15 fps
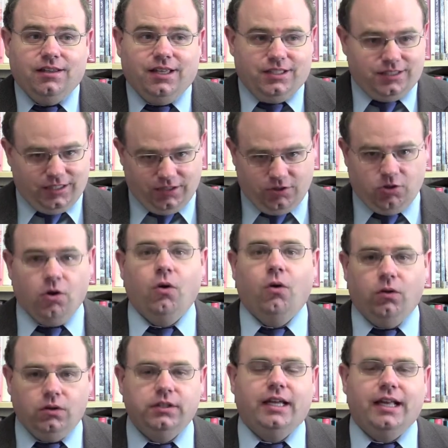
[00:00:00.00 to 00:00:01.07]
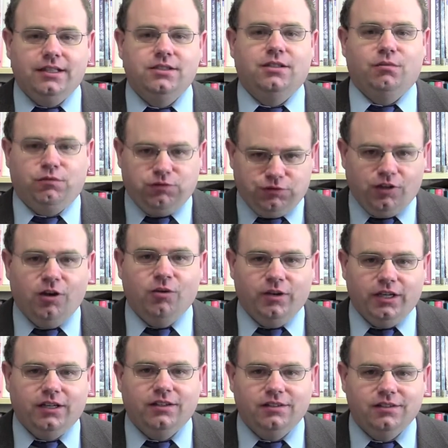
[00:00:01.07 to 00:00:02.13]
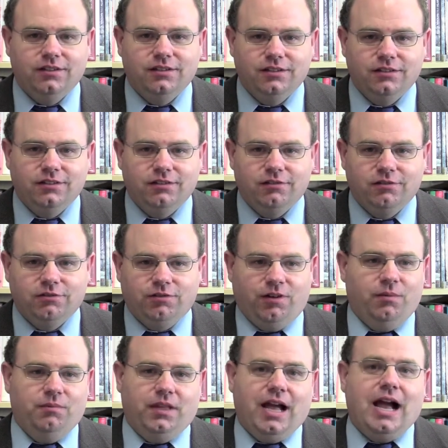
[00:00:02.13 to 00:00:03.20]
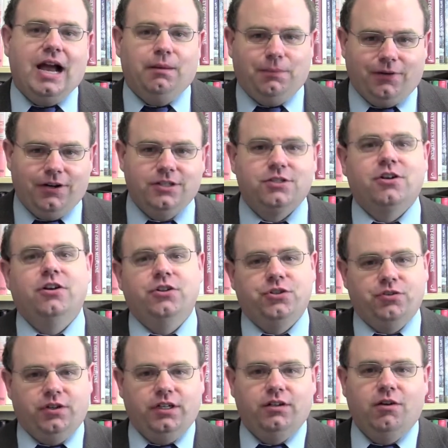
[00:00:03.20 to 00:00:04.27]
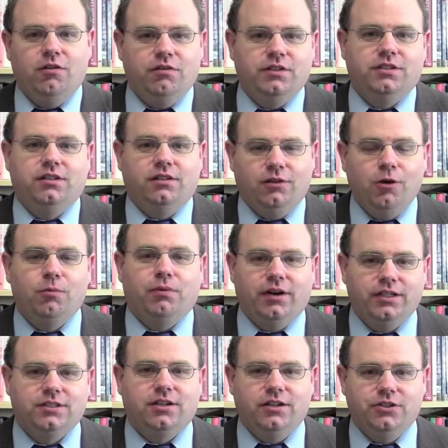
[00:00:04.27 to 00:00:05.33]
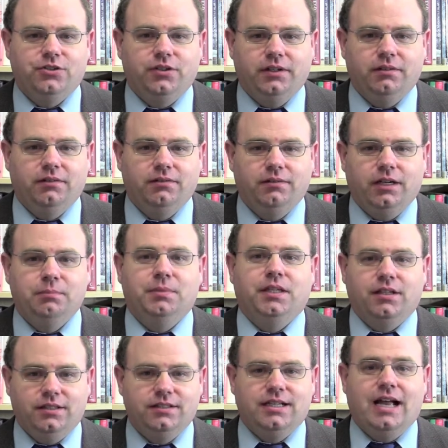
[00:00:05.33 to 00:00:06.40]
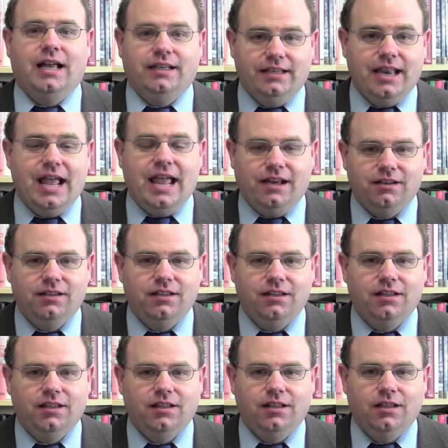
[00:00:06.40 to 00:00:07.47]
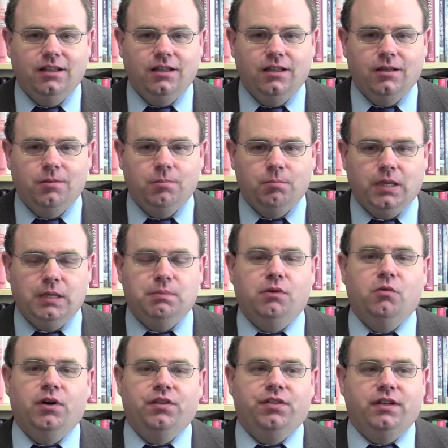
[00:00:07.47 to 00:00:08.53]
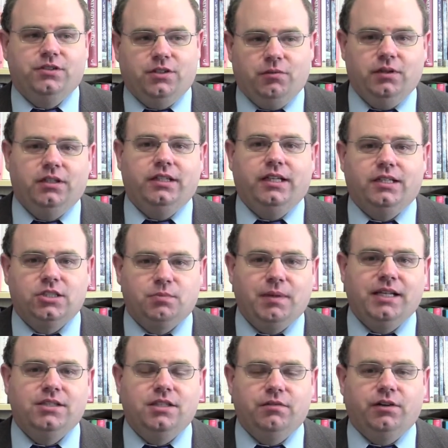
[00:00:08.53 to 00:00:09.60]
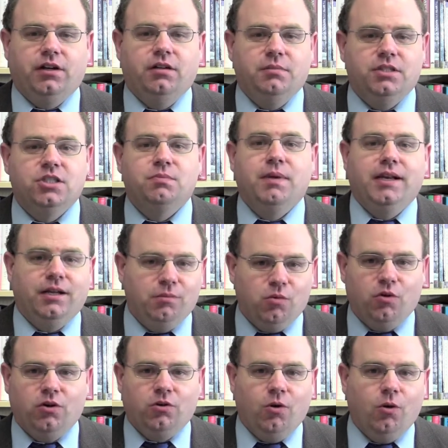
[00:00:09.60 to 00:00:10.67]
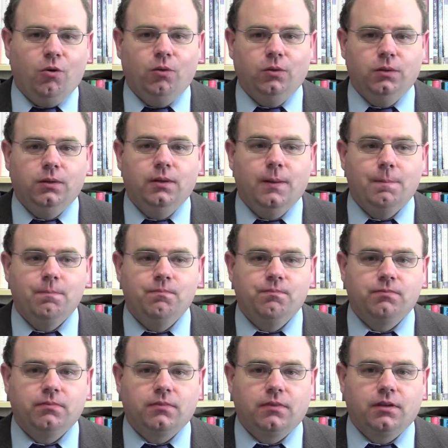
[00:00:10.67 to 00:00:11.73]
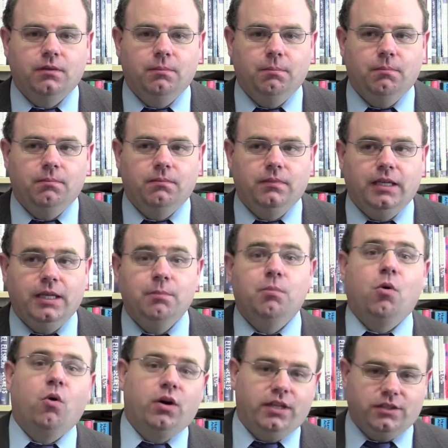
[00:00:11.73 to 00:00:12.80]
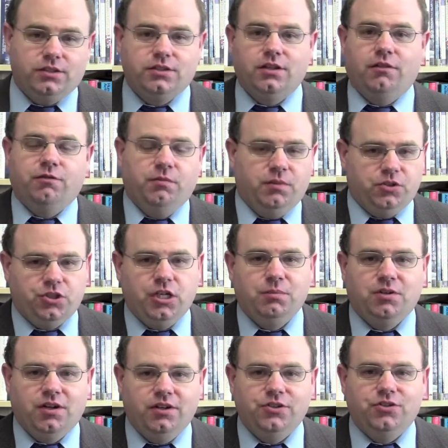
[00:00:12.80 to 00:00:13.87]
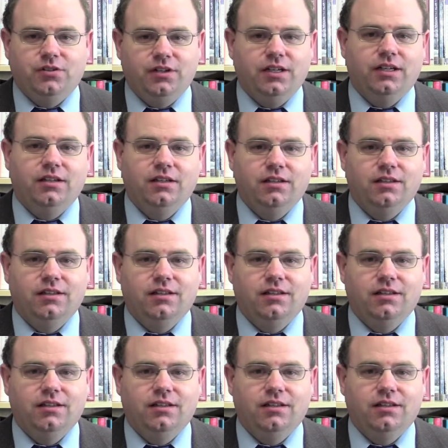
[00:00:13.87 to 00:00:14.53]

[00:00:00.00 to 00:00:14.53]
is that gold ends up flowing from the high price country over to the low price country, right? Because on net, people where things are really expensive are going to be spending more gold importing stuff from the cheap country